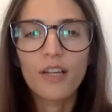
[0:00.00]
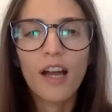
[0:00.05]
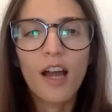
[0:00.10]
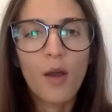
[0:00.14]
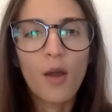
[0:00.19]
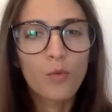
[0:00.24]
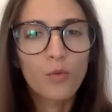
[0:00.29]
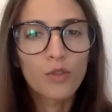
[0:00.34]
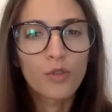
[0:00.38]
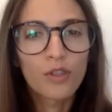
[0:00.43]
I
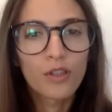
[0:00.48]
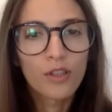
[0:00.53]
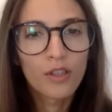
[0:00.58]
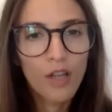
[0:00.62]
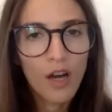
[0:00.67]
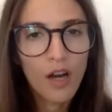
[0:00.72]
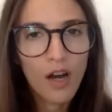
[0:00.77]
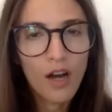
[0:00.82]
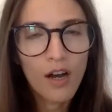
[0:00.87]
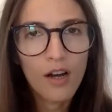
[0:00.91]
would
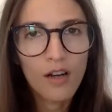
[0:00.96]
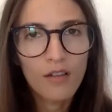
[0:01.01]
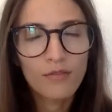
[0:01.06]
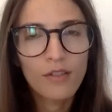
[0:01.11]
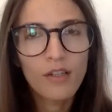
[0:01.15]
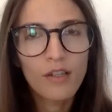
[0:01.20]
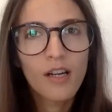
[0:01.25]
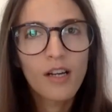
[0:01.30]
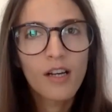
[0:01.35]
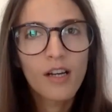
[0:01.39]
love
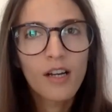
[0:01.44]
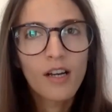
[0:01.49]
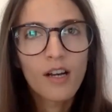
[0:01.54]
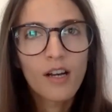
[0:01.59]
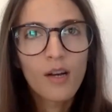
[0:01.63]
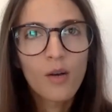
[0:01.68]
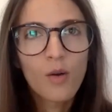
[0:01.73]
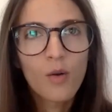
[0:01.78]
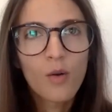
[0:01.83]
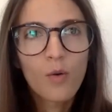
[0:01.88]

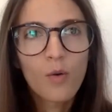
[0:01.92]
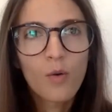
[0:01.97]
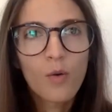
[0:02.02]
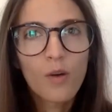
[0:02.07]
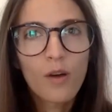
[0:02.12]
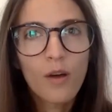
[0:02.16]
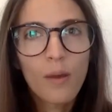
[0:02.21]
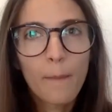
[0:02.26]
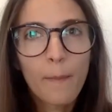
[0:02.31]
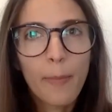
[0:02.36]

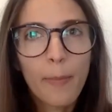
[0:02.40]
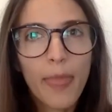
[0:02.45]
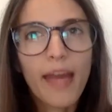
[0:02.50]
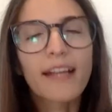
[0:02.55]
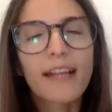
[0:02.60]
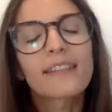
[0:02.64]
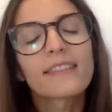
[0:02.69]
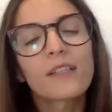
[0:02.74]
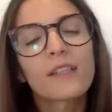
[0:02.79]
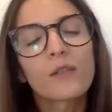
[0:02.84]

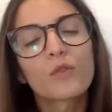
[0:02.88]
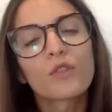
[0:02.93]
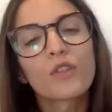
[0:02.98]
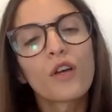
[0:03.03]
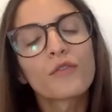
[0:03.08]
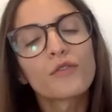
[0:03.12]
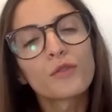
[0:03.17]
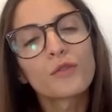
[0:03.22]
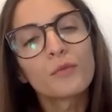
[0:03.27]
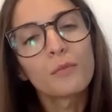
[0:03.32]

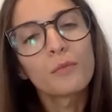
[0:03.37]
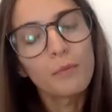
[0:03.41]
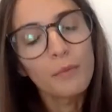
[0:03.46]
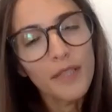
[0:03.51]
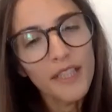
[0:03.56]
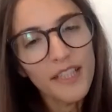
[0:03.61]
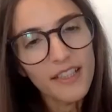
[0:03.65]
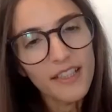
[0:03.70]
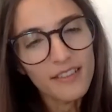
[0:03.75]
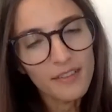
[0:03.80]
to
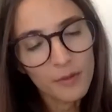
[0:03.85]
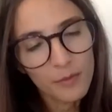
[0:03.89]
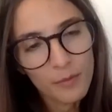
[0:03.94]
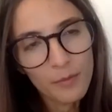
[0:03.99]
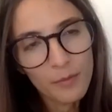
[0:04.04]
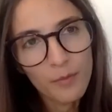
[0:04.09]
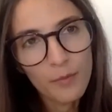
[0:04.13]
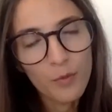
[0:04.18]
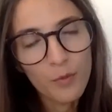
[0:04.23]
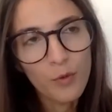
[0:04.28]
meet,
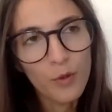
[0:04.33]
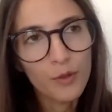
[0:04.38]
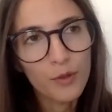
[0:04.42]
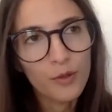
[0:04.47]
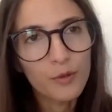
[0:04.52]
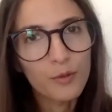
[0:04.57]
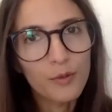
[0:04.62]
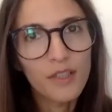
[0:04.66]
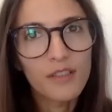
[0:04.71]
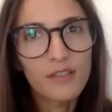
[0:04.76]

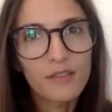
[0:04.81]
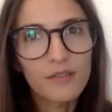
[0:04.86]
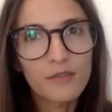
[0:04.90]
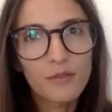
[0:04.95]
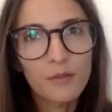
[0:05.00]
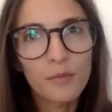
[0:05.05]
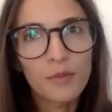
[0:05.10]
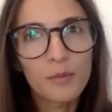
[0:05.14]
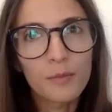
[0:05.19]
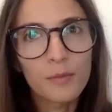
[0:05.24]
work with,
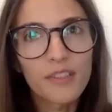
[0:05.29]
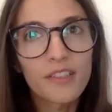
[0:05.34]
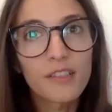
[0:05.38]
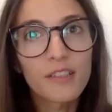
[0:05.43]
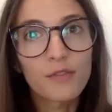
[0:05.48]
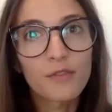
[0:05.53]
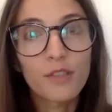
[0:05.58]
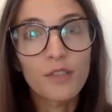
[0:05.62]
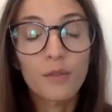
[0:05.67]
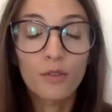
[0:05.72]
would be a bit
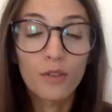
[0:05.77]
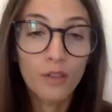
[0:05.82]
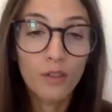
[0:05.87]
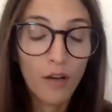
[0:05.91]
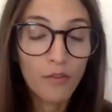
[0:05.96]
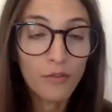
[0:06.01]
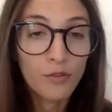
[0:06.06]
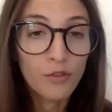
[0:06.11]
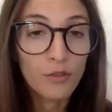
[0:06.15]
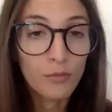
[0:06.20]
different. I would
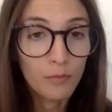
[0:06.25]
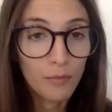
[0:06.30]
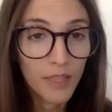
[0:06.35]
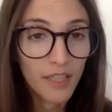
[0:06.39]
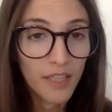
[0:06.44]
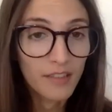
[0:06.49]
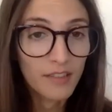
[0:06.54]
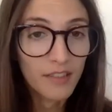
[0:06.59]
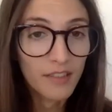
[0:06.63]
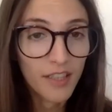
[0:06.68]
love to
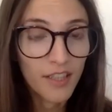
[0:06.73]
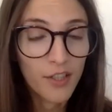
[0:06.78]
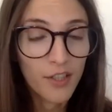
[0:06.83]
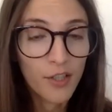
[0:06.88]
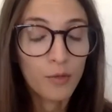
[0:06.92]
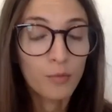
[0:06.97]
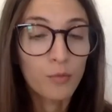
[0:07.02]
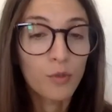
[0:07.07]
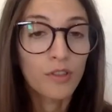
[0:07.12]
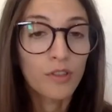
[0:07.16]
meet
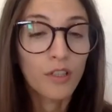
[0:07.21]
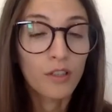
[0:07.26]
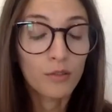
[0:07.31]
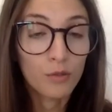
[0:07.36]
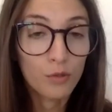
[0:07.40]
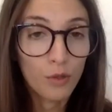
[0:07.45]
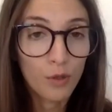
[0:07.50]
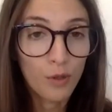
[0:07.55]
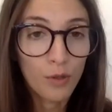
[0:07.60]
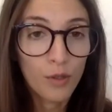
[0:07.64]
Guillermo del
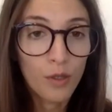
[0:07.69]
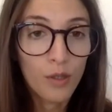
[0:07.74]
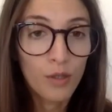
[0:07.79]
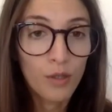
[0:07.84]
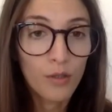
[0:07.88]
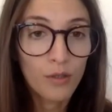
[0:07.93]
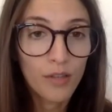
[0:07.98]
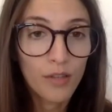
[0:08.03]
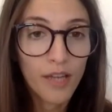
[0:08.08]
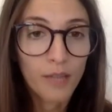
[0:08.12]
Toro
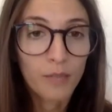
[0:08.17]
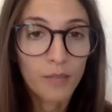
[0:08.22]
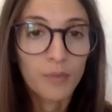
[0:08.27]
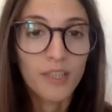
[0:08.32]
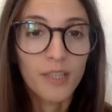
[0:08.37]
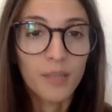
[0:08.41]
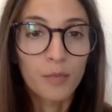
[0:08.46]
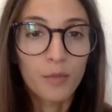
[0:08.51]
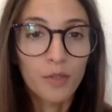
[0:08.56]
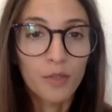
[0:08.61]
and be
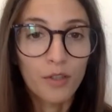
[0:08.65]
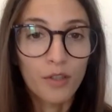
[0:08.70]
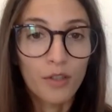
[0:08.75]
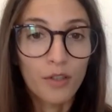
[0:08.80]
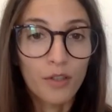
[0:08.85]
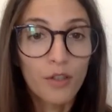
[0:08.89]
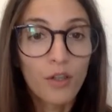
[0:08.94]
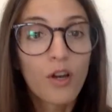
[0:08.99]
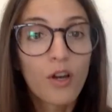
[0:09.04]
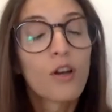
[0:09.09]
able to
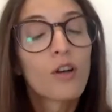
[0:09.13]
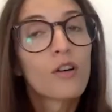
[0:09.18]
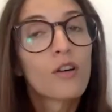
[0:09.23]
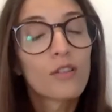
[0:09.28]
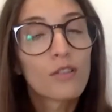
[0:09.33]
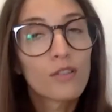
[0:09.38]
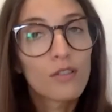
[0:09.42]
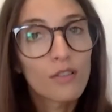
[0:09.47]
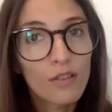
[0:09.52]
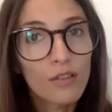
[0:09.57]

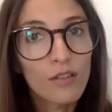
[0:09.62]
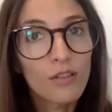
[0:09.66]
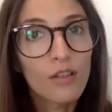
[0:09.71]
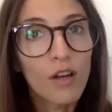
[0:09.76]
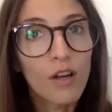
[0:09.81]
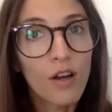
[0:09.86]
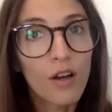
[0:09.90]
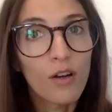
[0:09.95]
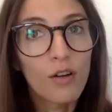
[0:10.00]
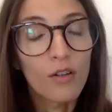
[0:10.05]

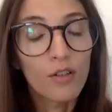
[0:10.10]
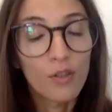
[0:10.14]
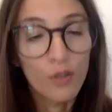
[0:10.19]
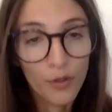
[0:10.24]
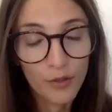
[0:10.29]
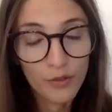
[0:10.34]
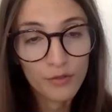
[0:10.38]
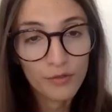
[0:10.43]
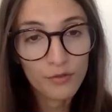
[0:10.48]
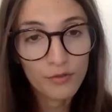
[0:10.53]

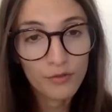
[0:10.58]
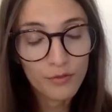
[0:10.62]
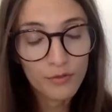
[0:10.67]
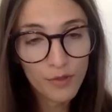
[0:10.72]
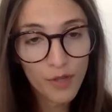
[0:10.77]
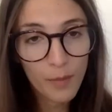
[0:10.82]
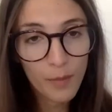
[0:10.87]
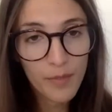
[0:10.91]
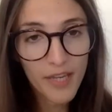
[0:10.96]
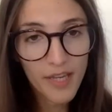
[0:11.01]
learn
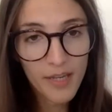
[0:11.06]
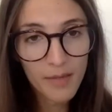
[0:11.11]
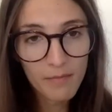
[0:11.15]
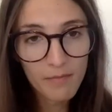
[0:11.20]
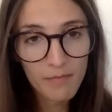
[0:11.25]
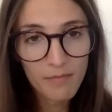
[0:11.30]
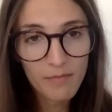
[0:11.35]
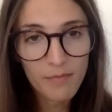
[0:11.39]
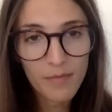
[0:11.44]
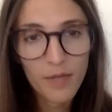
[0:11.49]
from
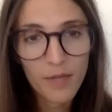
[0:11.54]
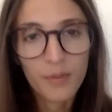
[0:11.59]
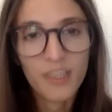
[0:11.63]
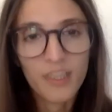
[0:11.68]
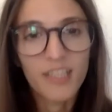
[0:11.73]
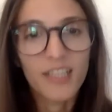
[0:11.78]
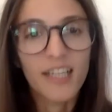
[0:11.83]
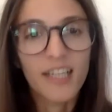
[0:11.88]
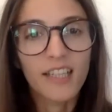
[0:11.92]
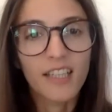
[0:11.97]
him. I
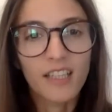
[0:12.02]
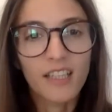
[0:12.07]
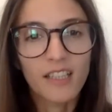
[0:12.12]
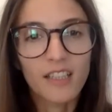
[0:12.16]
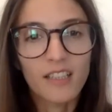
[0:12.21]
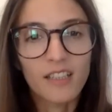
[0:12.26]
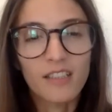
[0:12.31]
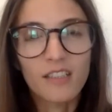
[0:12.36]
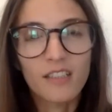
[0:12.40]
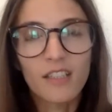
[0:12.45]
really like
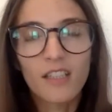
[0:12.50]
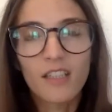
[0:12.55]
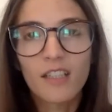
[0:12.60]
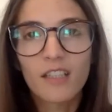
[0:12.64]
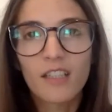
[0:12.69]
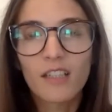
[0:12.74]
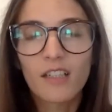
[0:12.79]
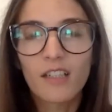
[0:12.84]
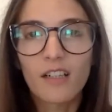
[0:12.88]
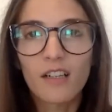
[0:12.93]

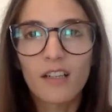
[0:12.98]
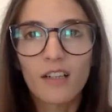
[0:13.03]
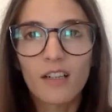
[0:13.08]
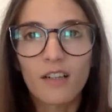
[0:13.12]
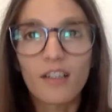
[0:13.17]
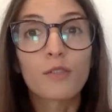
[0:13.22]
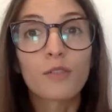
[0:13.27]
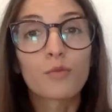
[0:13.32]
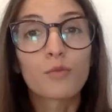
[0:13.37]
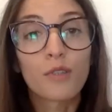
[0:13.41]

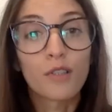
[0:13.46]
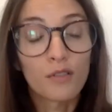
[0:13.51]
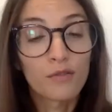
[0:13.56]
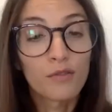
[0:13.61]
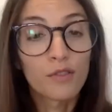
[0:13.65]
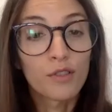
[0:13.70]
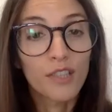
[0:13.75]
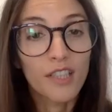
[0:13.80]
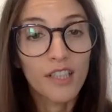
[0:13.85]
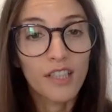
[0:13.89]
his way of
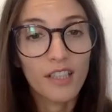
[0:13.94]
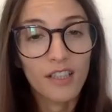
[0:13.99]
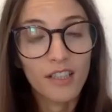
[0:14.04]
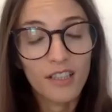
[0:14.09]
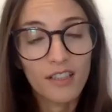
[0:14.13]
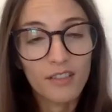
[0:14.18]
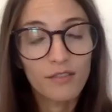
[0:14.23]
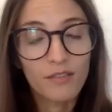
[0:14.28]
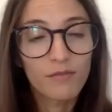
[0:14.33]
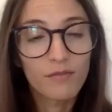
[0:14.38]

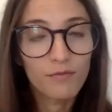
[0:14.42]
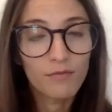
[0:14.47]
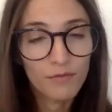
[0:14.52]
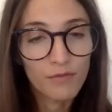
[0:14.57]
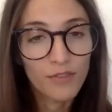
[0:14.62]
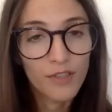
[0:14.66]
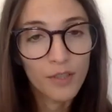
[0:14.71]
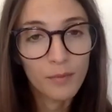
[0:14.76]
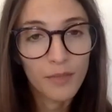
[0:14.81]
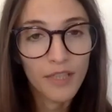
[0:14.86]
looking at
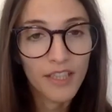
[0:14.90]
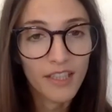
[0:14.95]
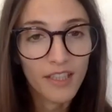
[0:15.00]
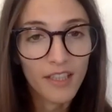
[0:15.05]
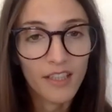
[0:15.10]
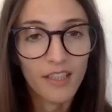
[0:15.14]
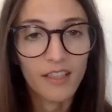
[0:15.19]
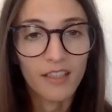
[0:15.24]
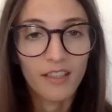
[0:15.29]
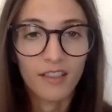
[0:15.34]

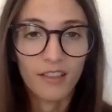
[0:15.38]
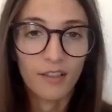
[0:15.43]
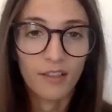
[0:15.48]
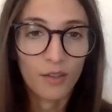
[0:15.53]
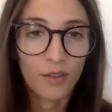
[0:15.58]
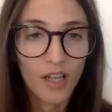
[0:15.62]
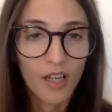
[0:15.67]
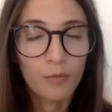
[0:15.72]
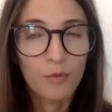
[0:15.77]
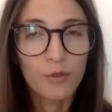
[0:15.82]
filmmaking and
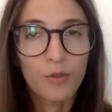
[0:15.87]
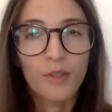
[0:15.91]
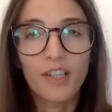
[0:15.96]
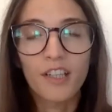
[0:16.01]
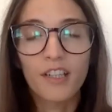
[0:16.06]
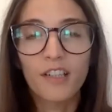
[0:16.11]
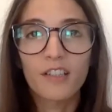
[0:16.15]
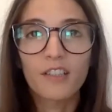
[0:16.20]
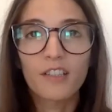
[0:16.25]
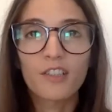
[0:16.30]

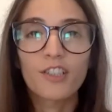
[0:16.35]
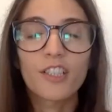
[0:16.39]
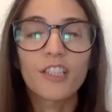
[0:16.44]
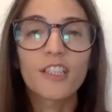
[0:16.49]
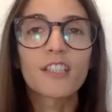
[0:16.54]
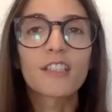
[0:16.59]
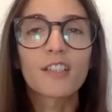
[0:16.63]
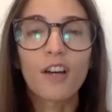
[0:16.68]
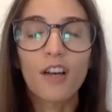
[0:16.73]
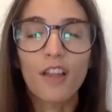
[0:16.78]

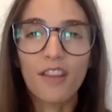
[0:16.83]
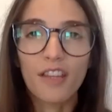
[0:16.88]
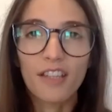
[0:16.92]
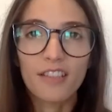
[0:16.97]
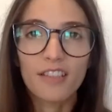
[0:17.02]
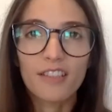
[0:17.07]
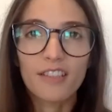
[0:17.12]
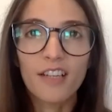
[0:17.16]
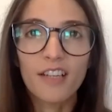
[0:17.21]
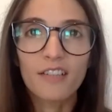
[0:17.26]
collaboration and all that
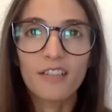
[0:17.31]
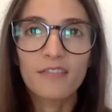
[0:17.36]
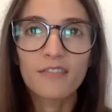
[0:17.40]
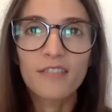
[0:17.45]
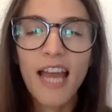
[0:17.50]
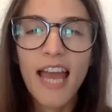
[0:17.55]
stuff.